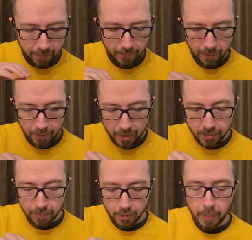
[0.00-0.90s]
If it is
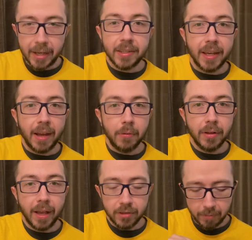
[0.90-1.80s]
spicy, I will
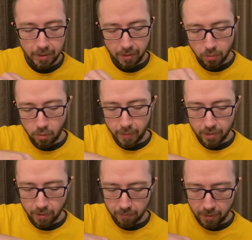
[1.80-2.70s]
have something to cool
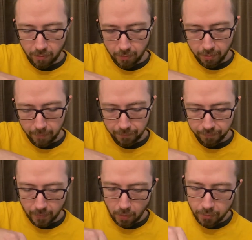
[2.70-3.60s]
myself down with.
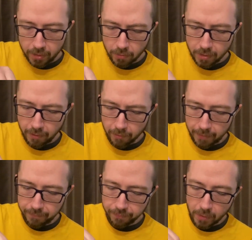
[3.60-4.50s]
Oh, these are different.
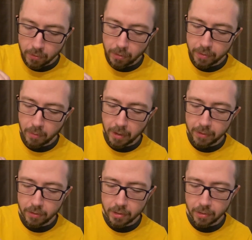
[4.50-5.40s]
No, no, never mind.
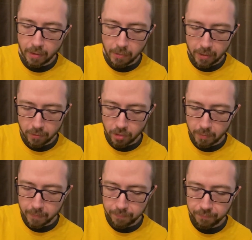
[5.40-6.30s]
They're just like regular
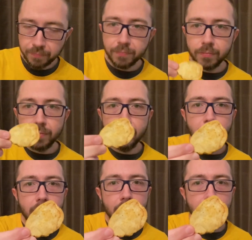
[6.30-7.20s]
chips.
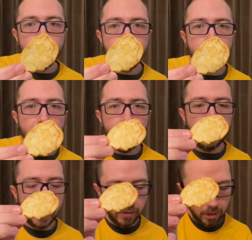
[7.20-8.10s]
I was, I don't know
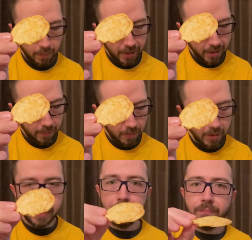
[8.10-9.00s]
why I was expecting them to
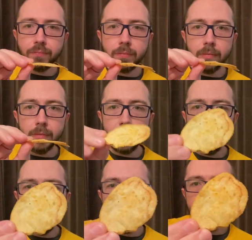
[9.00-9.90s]
be
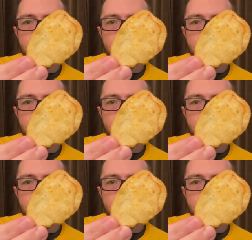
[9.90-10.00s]
like